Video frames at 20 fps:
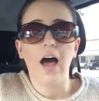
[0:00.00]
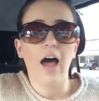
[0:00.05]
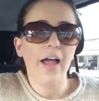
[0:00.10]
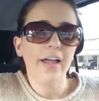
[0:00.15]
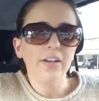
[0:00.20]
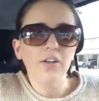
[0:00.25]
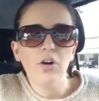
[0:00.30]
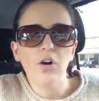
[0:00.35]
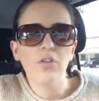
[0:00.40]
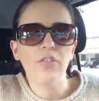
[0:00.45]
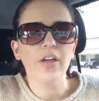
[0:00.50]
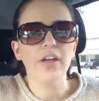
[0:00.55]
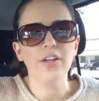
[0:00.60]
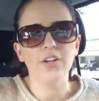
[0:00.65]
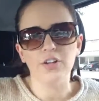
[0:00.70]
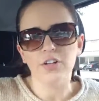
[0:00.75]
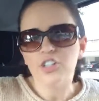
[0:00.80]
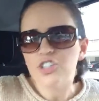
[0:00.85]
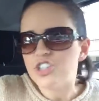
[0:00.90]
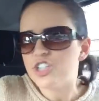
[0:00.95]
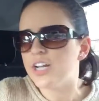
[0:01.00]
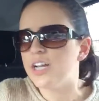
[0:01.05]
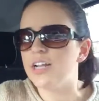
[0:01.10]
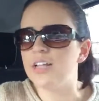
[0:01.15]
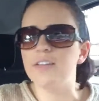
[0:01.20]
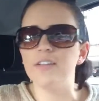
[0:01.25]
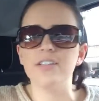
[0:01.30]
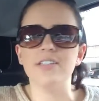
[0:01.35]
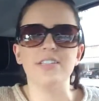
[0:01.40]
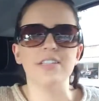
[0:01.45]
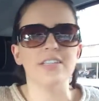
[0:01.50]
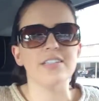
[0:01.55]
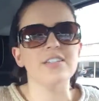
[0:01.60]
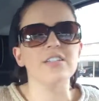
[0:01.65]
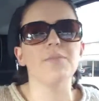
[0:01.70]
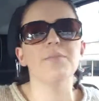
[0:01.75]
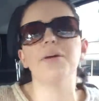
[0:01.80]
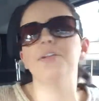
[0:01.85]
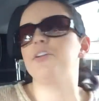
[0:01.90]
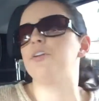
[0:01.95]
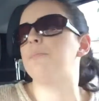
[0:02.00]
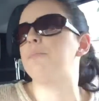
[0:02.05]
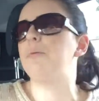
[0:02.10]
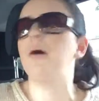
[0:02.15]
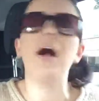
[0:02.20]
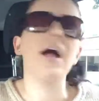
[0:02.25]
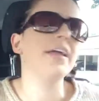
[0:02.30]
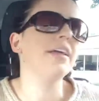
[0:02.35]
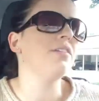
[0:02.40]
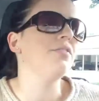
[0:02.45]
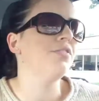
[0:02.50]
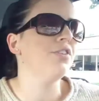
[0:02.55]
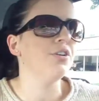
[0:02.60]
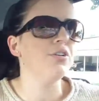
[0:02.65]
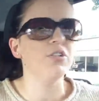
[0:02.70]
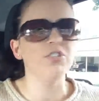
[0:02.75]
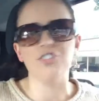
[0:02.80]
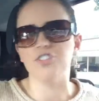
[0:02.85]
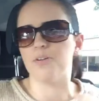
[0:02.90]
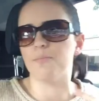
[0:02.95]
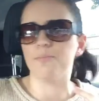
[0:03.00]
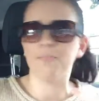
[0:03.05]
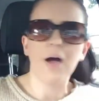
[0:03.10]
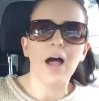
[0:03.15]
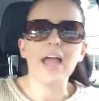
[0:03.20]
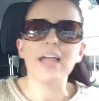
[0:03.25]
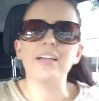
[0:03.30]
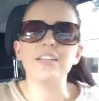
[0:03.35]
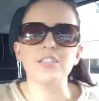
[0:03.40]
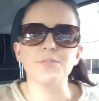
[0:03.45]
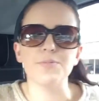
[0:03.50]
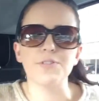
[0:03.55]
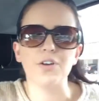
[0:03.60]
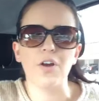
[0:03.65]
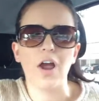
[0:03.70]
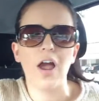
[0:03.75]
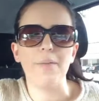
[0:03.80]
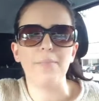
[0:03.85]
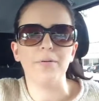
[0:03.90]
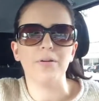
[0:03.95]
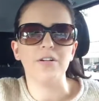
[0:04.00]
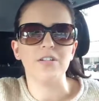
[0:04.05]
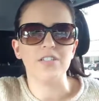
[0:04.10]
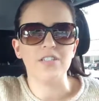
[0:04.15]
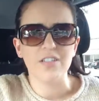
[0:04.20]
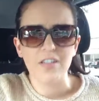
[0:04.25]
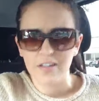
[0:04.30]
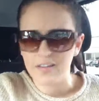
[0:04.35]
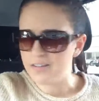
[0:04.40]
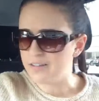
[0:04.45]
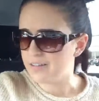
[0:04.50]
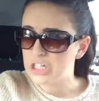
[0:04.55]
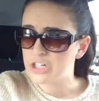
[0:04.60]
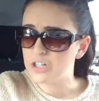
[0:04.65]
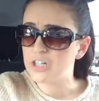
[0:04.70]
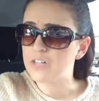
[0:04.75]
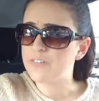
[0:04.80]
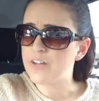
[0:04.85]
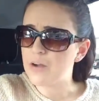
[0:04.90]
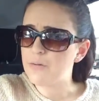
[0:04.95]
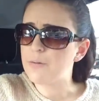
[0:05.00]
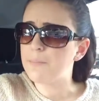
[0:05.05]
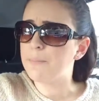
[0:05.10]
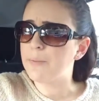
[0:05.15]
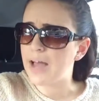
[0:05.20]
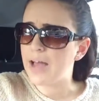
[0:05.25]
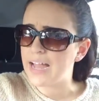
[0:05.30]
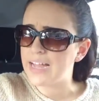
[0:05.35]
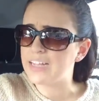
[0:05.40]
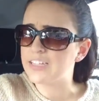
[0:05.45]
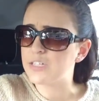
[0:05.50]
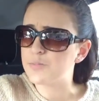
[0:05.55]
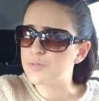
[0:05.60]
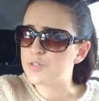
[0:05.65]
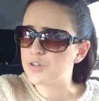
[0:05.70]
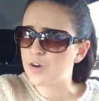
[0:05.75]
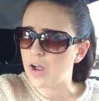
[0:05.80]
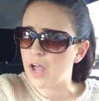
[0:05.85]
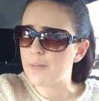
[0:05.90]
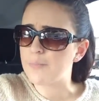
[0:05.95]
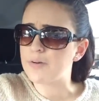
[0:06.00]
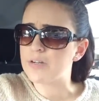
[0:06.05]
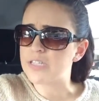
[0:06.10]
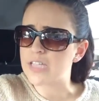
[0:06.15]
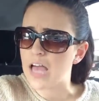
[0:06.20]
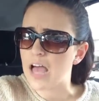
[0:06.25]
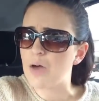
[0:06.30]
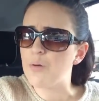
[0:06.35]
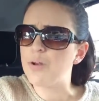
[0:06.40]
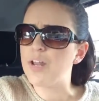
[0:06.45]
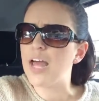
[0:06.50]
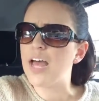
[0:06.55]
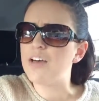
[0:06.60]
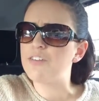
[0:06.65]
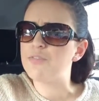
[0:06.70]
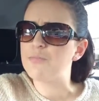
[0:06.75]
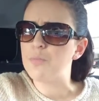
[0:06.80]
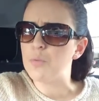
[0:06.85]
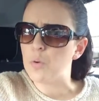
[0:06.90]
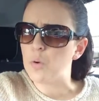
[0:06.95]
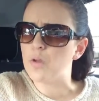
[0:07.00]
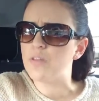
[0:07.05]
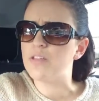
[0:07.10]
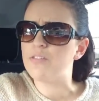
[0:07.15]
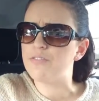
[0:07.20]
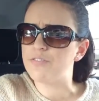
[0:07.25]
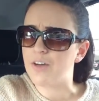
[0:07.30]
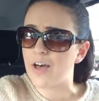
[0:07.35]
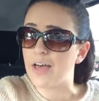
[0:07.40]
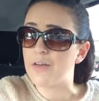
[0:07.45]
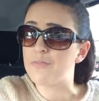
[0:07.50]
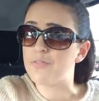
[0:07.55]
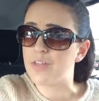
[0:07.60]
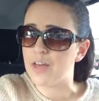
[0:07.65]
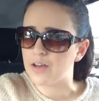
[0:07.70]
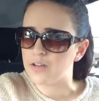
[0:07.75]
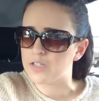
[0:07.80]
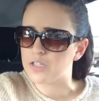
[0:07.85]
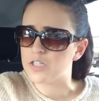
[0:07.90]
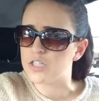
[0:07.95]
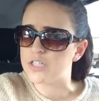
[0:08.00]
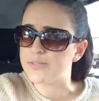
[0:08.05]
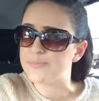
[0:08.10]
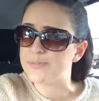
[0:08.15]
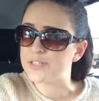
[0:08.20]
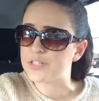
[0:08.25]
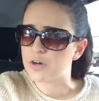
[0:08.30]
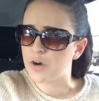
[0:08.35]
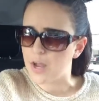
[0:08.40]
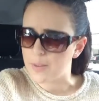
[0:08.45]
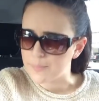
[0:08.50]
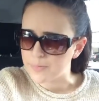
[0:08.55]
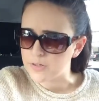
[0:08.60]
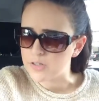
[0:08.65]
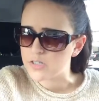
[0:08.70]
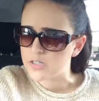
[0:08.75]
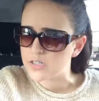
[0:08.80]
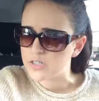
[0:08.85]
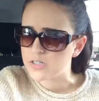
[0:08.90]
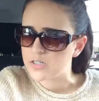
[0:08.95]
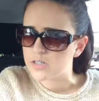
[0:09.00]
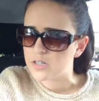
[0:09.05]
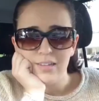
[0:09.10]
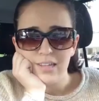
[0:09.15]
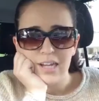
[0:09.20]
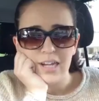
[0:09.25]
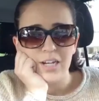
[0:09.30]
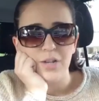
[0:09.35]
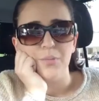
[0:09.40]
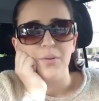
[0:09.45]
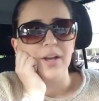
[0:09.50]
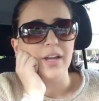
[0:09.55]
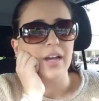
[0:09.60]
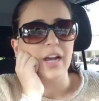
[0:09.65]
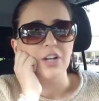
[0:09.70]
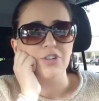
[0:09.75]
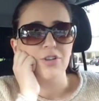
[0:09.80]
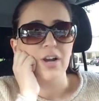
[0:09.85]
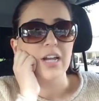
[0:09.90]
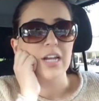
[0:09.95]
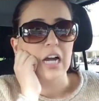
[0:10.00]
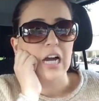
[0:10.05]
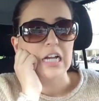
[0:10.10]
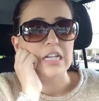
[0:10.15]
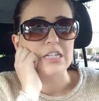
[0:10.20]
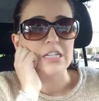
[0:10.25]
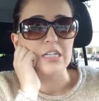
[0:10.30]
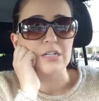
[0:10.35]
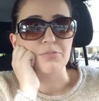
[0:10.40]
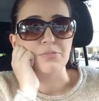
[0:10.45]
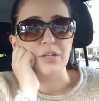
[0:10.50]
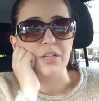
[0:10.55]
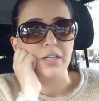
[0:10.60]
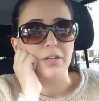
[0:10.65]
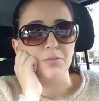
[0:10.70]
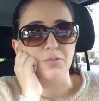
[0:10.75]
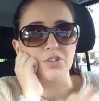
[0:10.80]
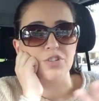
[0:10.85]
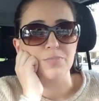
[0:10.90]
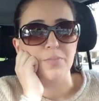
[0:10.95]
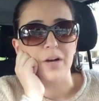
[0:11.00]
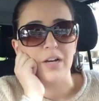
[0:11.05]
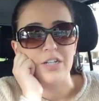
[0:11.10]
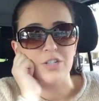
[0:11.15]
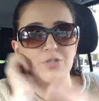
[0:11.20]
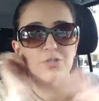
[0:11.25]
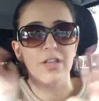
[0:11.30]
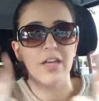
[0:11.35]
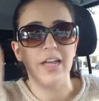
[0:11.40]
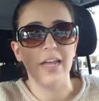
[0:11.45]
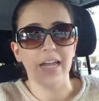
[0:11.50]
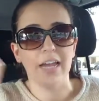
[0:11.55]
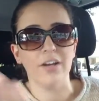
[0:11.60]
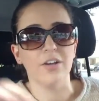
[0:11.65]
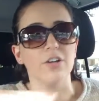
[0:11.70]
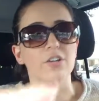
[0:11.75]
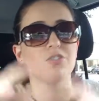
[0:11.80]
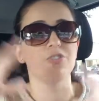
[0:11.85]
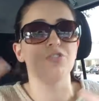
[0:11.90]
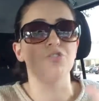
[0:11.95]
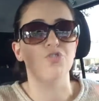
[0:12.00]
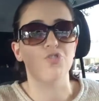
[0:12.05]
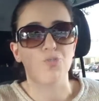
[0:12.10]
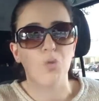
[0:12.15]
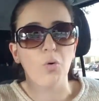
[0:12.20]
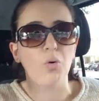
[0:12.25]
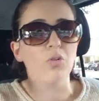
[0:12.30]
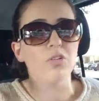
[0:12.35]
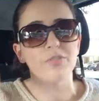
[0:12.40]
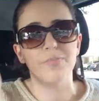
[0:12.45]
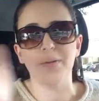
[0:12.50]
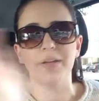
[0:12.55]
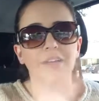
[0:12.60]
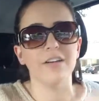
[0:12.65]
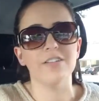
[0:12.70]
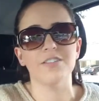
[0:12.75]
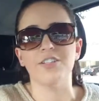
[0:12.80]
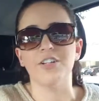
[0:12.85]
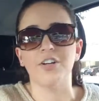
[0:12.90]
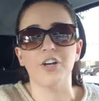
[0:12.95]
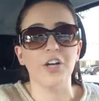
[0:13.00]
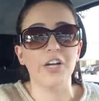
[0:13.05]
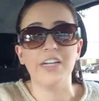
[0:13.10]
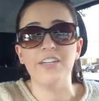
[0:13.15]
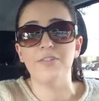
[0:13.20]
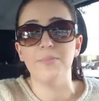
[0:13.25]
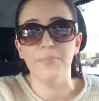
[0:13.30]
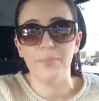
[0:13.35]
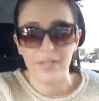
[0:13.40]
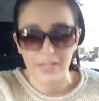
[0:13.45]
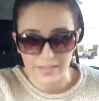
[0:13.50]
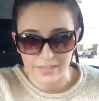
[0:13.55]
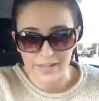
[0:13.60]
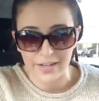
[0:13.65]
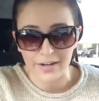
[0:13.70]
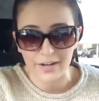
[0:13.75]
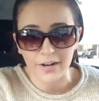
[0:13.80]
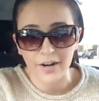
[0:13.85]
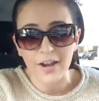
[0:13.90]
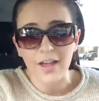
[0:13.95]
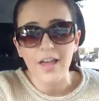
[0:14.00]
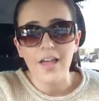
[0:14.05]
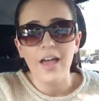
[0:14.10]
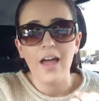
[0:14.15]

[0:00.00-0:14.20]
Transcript: I know that you're cheating the system and you're buying views, you're buying subscribers. Girl, if I were buying subscribers, I would have more than five thousand subscribers. Anyway, I try not to really respond to the haters or the trolls because they're going to be there.